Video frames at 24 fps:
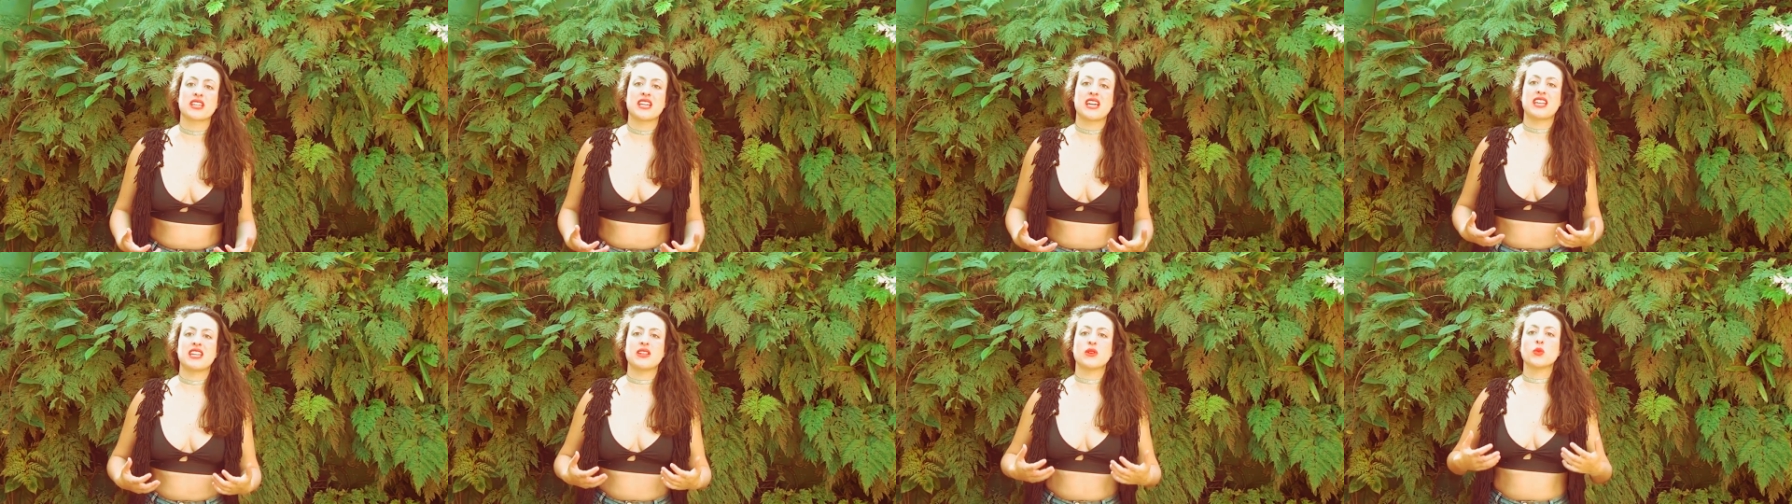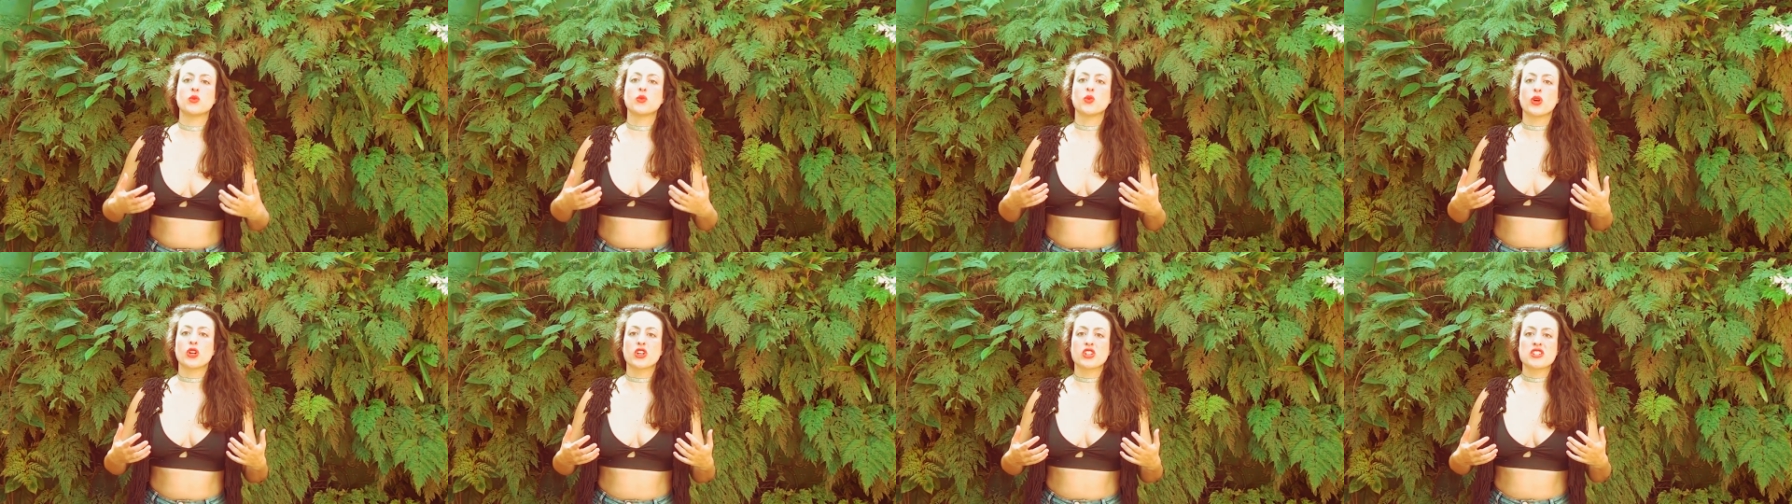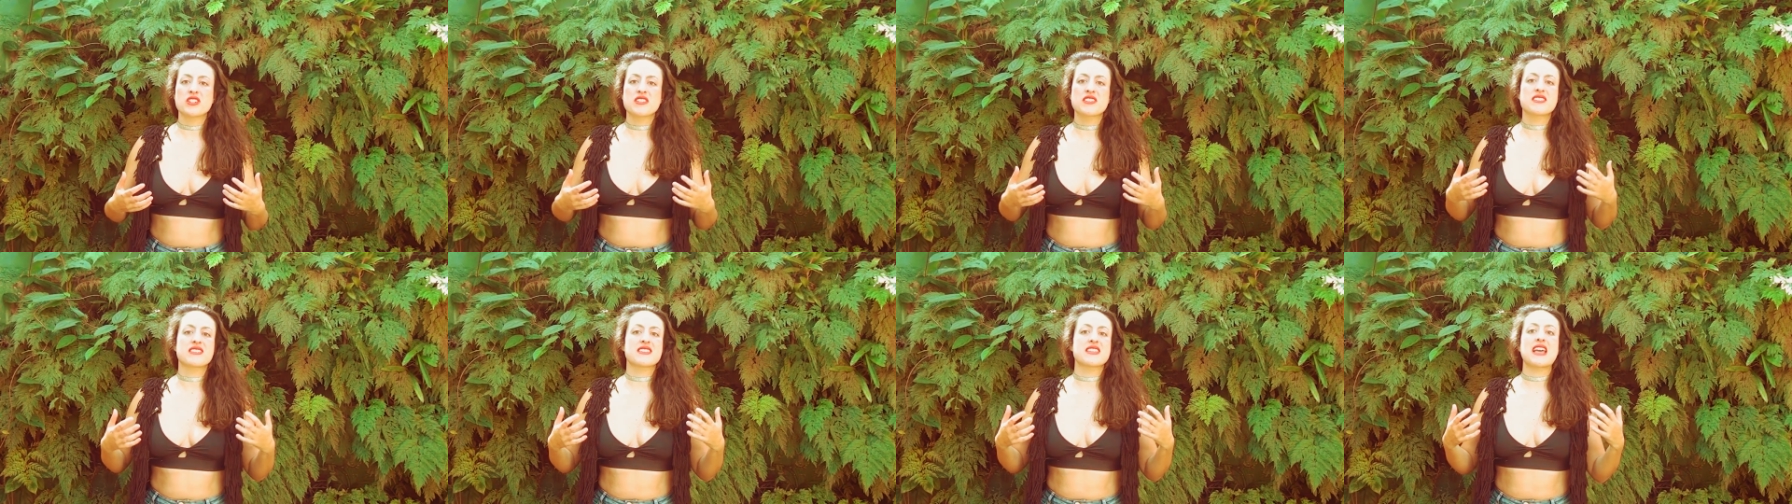getting
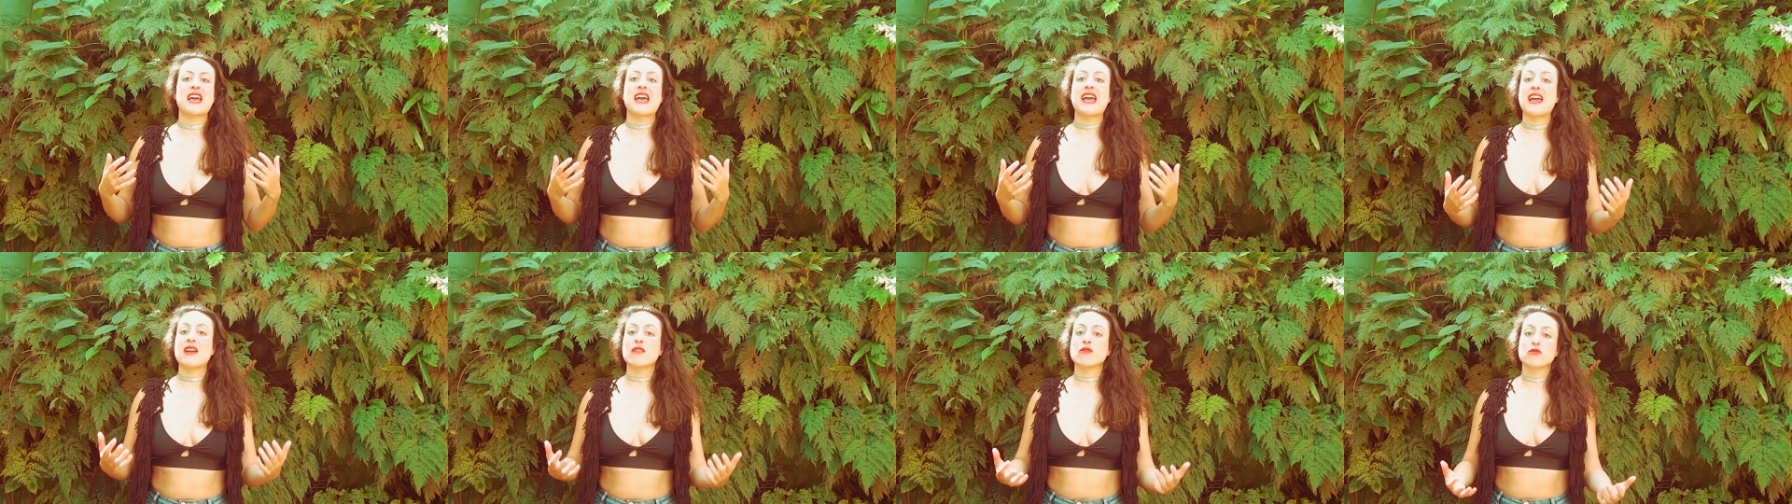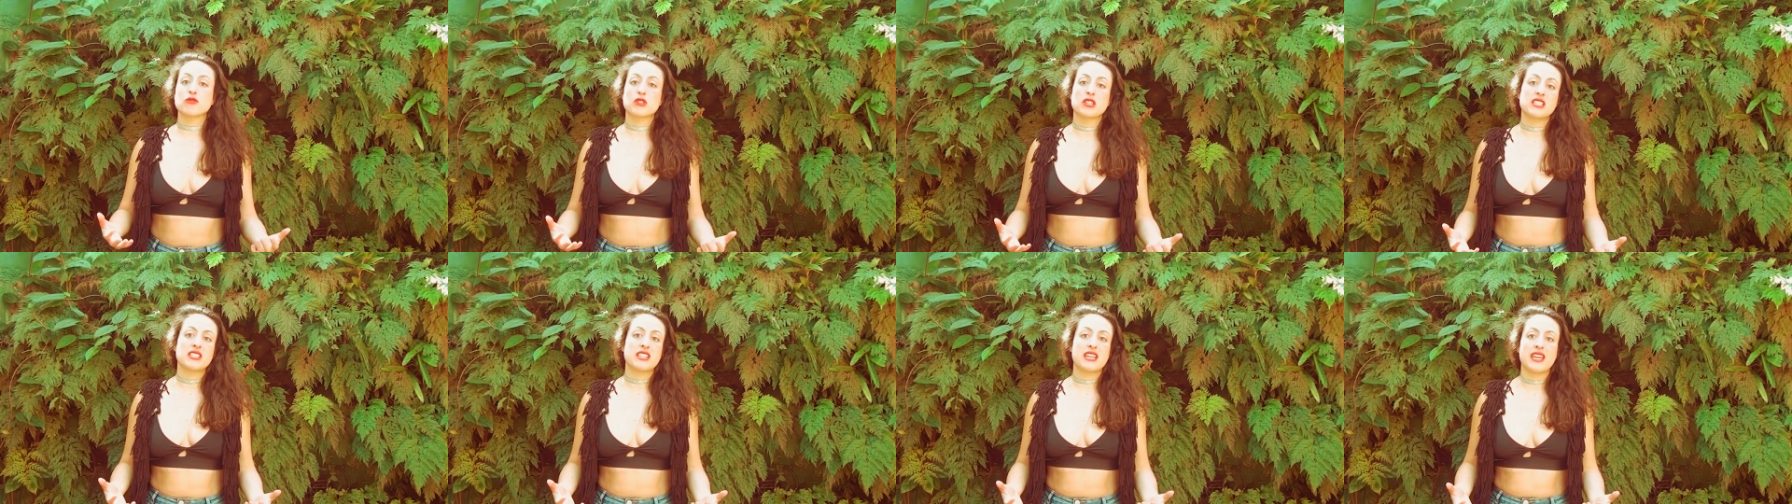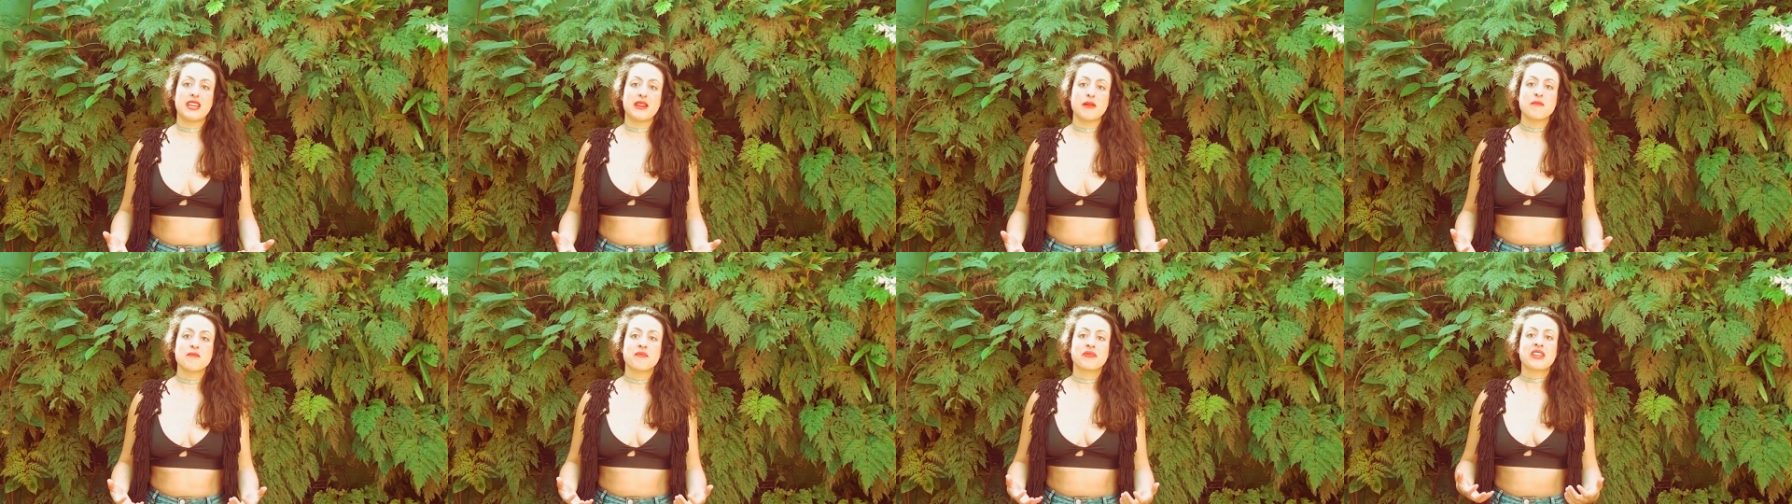worse every
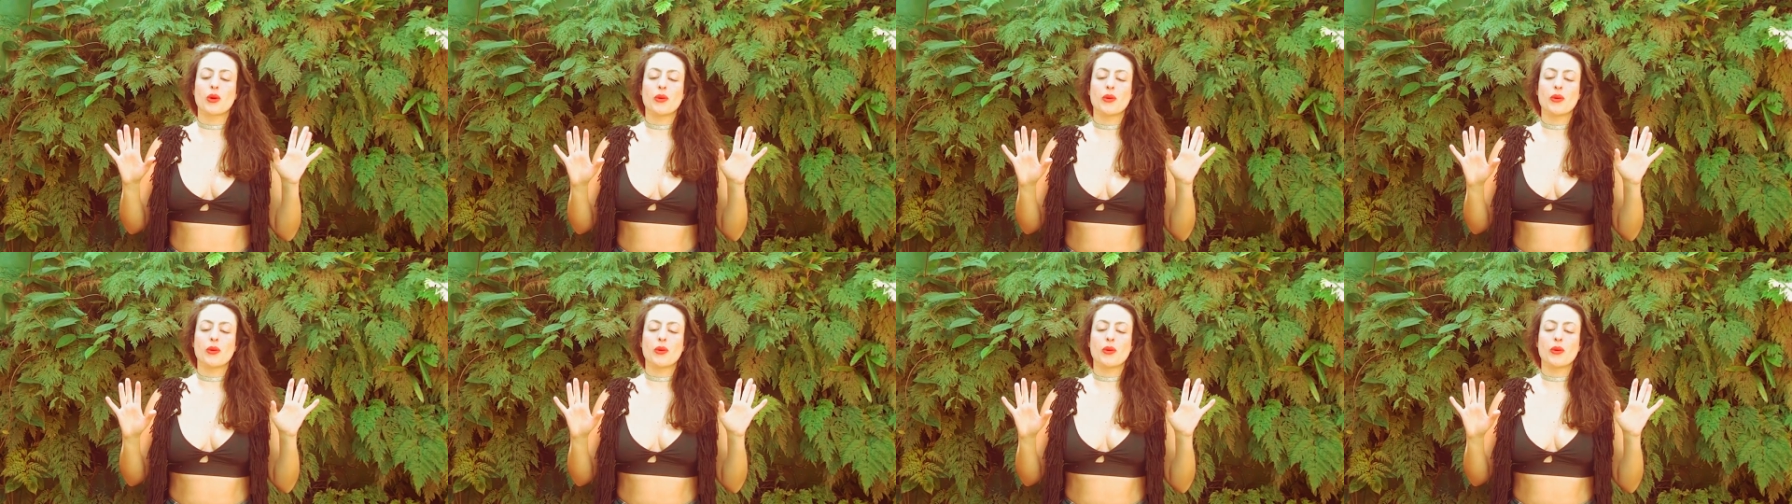day.